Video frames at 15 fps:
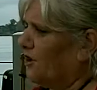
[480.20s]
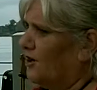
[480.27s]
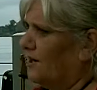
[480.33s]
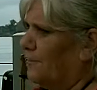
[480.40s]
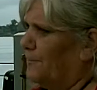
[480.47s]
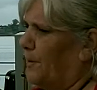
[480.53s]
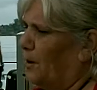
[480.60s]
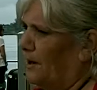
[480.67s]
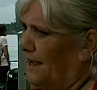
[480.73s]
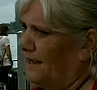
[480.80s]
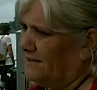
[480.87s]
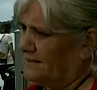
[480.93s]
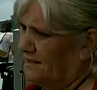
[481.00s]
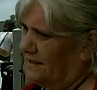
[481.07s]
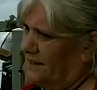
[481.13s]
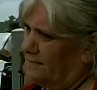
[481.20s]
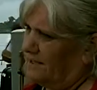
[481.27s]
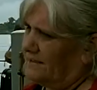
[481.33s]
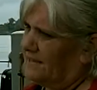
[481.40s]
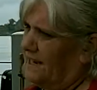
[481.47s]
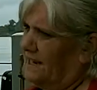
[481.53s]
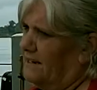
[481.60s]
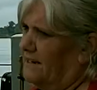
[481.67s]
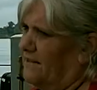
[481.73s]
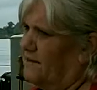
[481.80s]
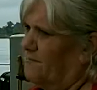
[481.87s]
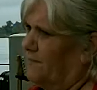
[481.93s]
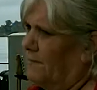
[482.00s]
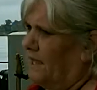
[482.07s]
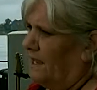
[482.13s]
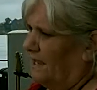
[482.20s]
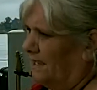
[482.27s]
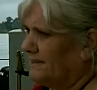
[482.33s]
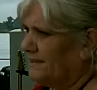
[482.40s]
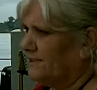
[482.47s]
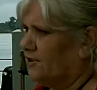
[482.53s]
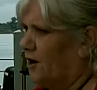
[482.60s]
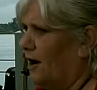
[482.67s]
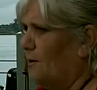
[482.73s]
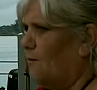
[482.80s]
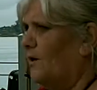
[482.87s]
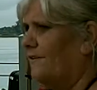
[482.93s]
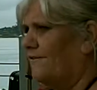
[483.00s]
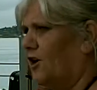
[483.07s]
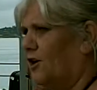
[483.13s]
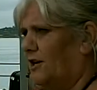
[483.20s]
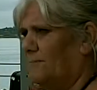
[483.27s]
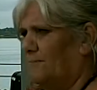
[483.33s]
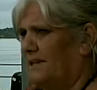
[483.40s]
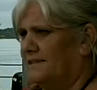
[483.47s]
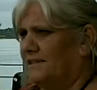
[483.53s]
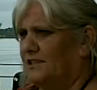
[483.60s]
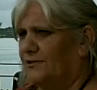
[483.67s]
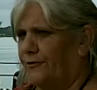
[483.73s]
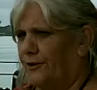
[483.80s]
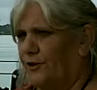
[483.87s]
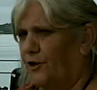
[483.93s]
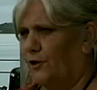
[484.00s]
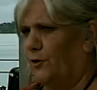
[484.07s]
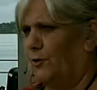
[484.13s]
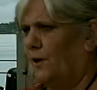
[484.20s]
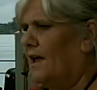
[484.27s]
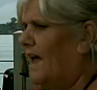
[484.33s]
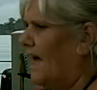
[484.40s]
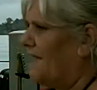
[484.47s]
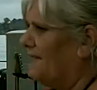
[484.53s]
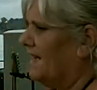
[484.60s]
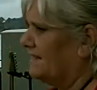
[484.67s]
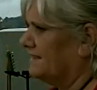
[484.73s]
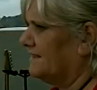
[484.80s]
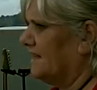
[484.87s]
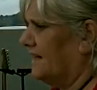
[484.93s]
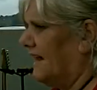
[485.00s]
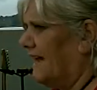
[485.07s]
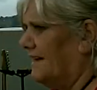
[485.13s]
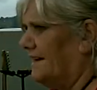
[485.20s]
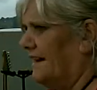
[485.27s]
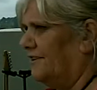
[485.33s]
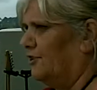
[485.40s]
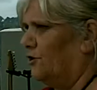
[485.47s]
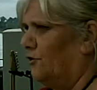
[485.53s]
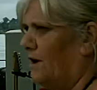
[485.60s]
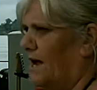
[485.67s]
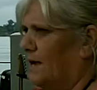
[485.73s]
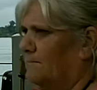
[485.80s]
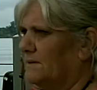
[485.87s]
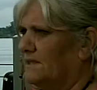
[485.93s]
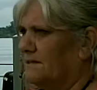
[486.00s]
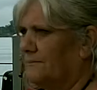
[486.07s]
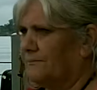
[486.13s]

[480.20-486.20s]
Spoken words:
got to pull out to them and say to them, it's time, we've got a message for you, and that's to lay down your arms.